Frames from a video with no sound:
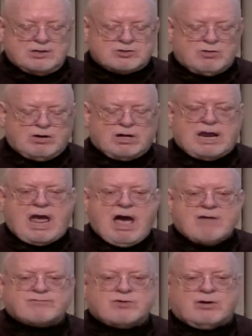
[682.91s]
Shortly
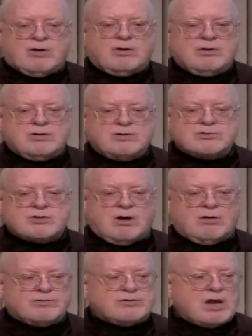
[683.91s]
after
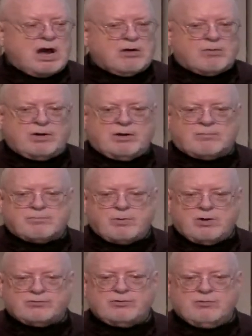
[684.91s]
Charles Darwin, a
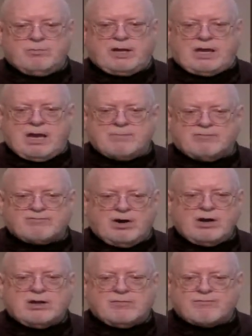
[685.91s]
person who became a
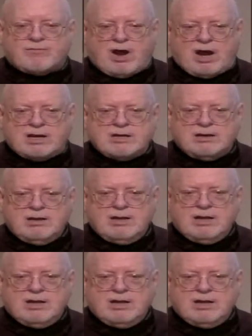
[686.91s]
very good friend